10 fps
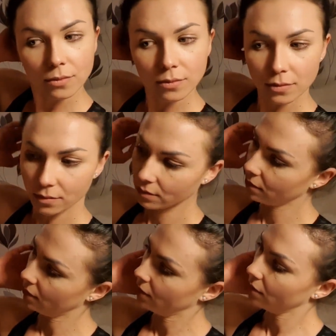
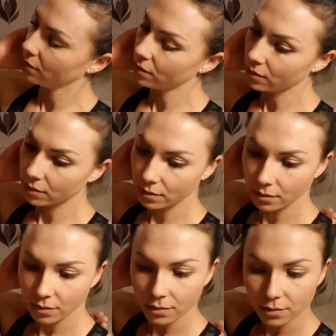
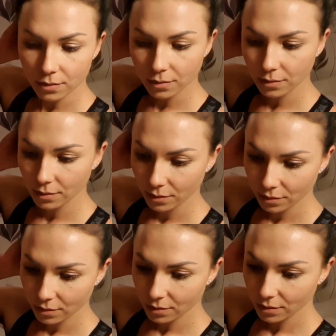
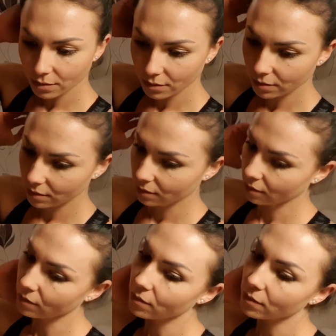
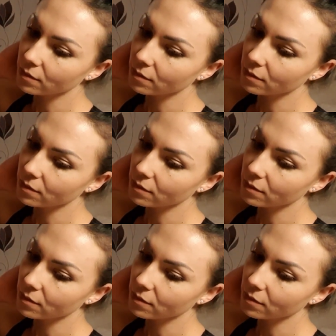The person shown says nothing.